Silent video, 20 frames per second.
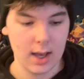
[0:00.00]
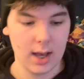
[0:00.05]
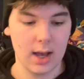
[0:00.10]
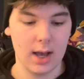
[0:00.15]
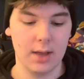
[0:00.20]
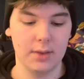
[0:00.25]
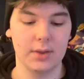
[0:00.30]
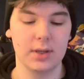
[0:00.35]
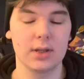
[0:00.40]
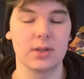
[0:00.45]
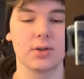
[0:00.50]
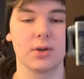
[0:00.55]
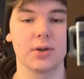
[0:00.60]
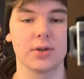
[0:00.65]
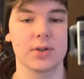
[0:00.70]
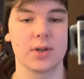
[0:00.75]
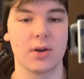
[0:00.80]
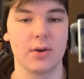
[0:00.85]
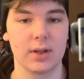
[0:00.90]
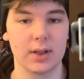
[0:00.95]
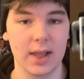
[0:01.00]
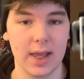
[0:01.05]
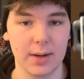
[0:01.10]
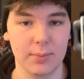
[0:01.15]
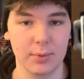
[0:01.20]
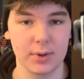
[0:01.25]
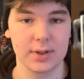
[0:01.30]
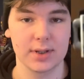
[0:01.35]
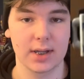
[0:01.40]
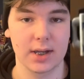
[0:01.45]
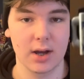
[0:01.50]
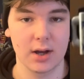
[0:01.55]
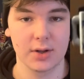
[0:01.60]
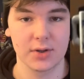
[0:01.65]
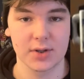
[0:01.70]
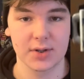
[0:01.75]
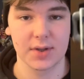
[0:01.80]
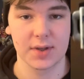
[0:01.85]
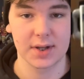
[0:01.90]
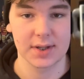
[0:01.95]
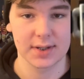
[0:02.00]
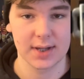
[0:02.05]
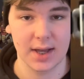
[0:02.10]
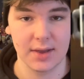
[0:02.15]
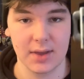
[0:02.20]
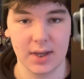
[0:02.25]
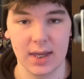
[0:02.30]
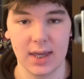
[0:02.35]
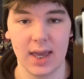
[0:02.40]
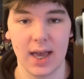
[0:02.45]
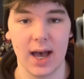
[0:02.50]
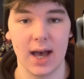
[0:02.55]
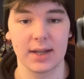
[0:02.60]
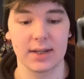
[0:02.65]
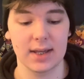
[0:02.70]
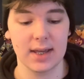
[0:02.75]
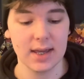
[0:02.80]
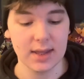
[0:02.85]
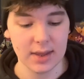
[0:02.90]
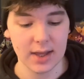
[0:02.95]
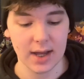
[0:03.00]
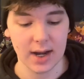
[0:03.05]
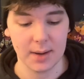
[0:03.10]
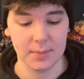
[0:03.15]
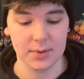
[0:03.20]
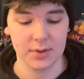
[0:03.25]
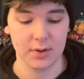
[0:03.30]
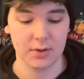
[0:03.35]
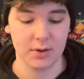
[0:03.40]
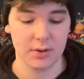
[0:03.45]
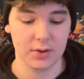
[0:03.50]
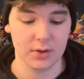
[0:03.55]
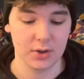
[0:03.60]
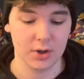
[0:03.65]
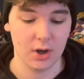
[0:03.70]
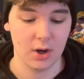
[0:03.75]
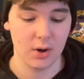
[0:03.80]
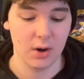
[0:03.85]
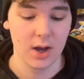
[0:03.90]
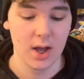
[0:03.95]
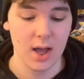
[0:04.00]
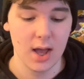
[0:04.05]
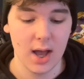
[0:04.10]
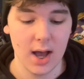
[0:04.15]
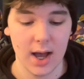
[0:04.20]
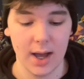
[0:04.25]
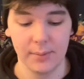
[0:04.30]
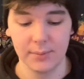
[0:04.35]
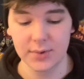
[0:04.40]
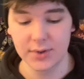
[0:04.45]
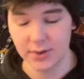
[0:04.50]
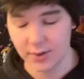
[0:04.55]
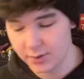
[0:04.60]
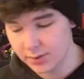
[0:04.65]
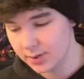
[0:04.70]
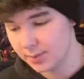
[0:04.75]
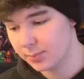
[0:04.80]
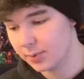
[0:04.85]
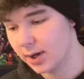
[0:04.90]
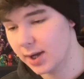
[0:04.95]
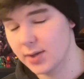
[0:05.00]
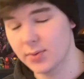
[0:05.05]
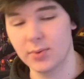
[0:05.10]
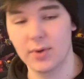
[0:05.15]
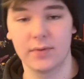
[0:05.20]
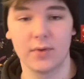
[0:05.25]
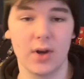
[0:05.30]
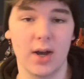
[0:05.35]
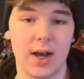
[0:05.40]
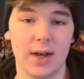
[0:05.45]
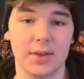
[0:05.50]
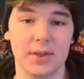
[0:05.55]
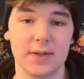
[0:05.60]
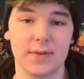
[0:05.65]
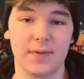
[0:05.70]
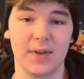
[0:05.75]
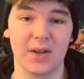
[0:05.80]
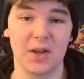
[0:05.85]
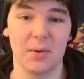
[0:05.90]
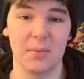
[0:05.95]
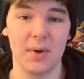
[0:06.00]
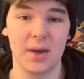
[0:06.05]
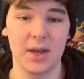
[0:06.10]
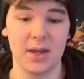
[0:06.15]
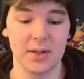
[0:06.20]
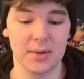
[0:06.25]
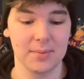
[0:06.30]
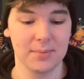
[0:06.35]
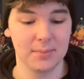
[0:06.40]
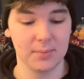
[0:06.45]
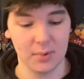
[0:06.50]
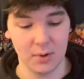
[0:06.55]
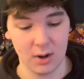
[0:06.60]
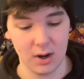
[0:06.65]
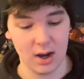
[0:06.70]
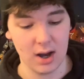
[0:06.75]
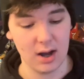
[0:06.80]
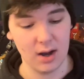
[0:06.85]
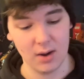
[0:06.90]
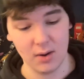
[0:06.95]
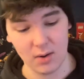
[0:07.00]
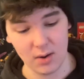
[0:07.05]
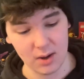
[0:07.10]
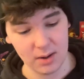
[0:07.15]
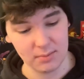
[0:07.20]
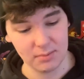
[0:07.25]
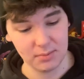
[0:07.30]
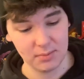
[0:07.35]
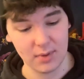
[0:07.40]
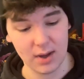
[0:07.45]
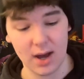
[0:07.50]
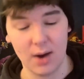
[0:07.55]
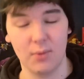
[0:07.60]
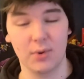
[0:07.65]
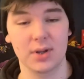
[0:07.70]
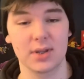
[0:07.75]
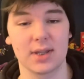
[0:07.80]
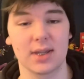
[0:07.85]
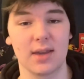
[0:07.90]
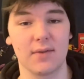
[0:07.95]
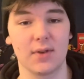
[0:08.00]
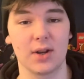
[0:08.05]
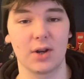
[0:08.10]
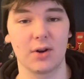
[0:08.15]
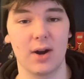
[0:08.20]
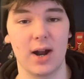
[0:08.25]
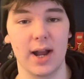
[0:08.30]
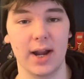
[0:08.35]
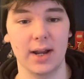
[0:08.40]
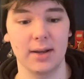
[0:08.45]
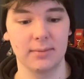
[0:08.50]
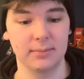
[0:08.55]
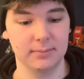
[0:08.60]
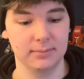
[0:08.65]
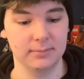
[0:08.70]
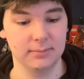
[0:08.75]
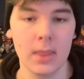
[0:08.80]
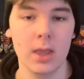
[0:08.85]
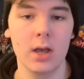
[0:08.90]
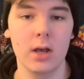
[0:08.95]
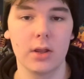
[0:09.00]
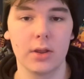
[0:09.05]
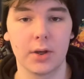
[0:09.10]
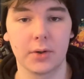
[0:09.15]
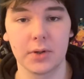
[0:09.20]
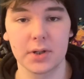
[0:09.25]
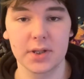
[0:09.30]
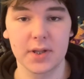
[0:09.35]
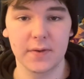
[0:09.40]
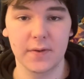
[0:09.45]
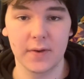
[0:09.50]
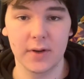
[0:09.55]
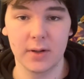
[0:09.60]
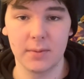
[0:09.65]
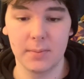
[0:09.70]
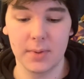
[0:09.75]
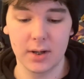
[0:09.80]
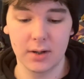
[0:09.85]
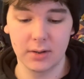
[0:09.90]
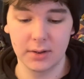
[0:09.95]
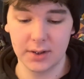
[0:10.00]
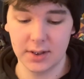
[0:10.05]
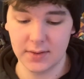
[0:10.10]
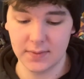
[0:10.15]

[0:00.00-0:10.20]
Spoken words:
and the torso and leg printing are just the design that he had in that episode of the show. I'm so surprised we've not had this figure made, but I wanted to give it a crack. The Christopherne build is